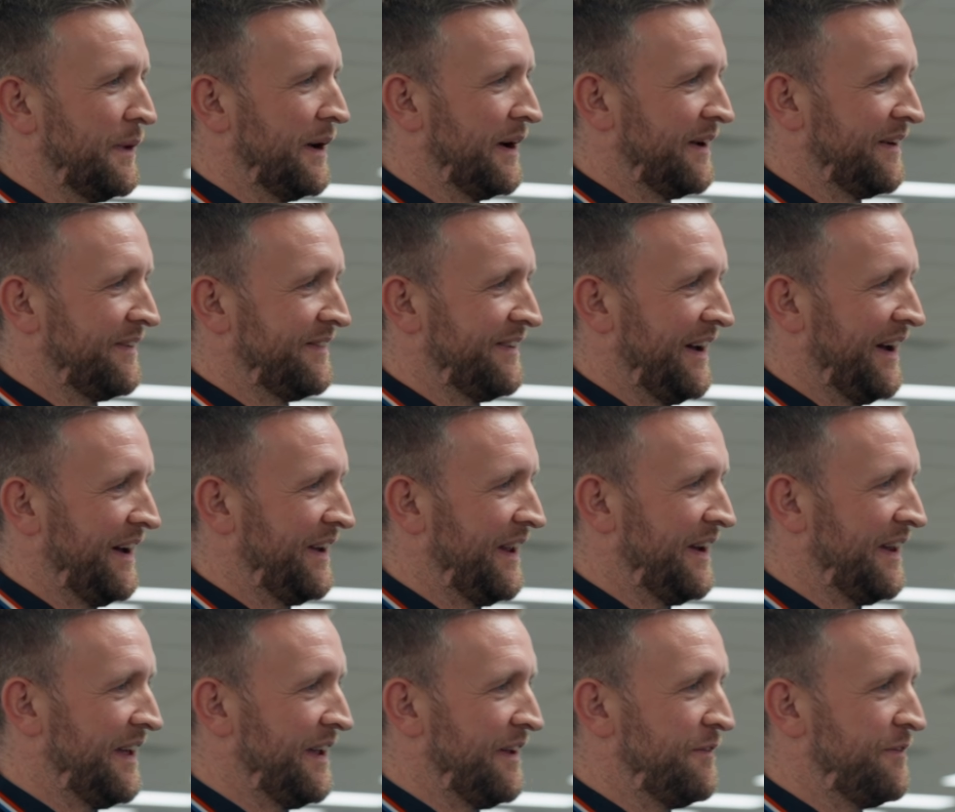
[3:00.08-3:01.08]
we haven't got to add
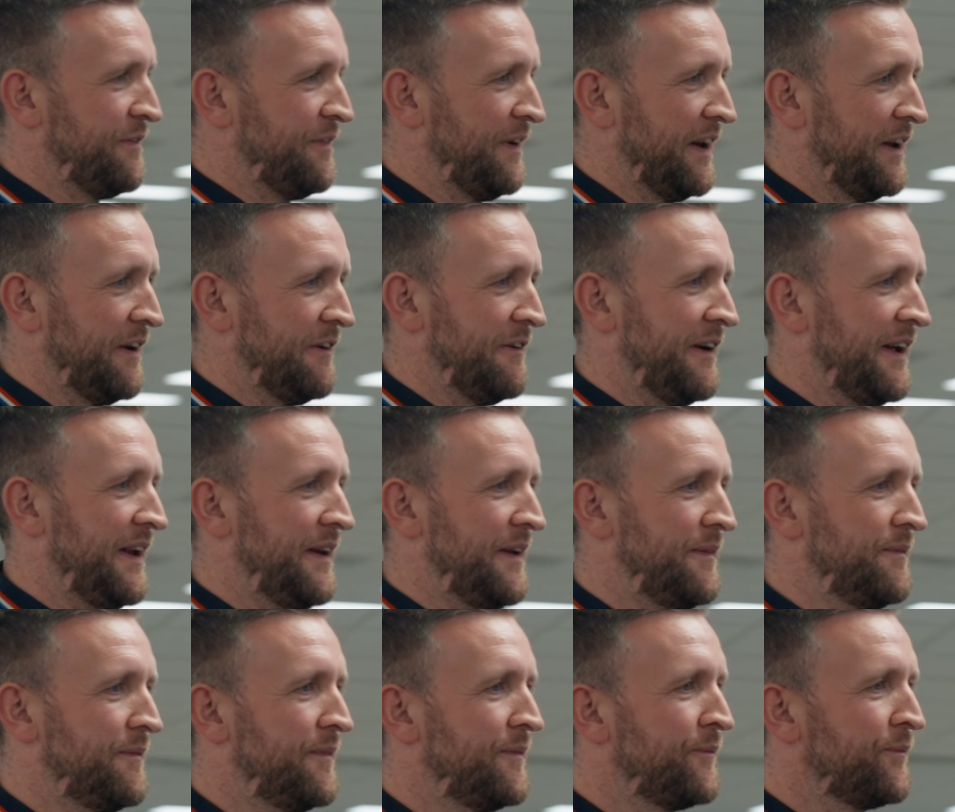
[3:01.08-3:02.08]
any filler in
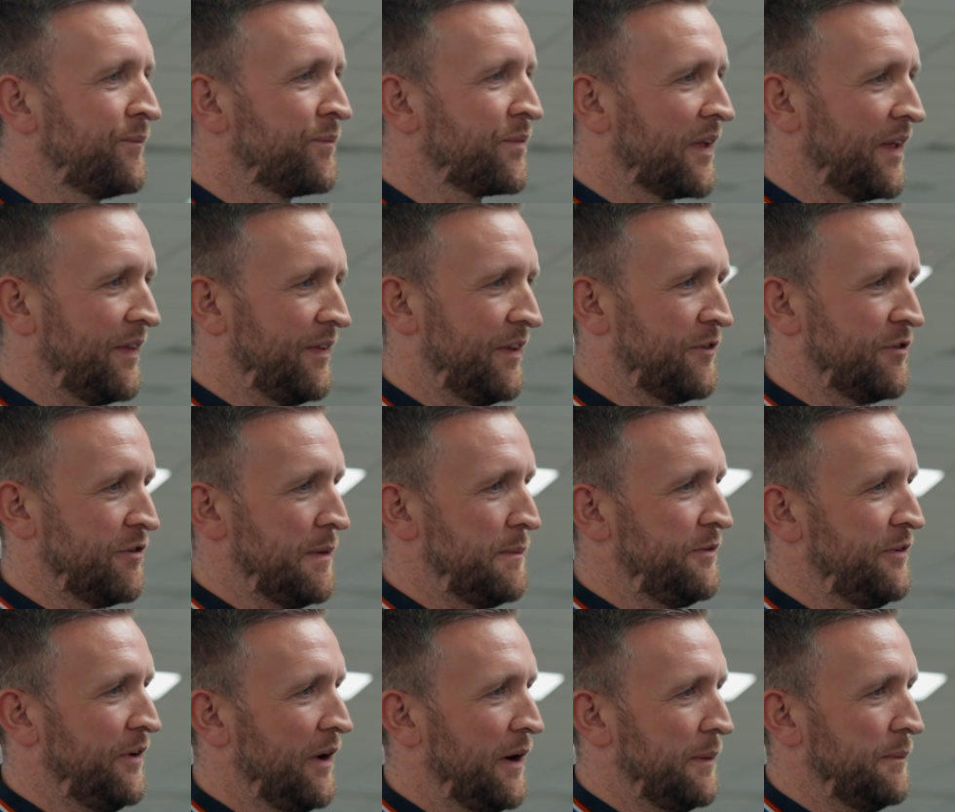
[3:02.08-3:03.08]
the trim
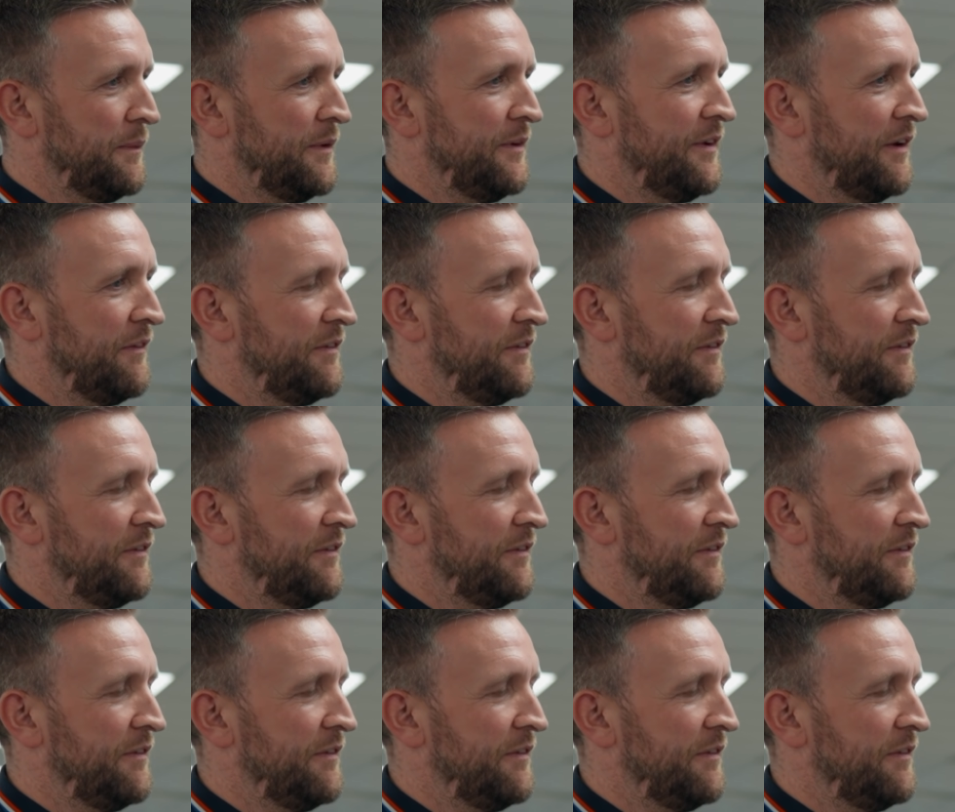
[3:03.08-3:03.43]
shop, which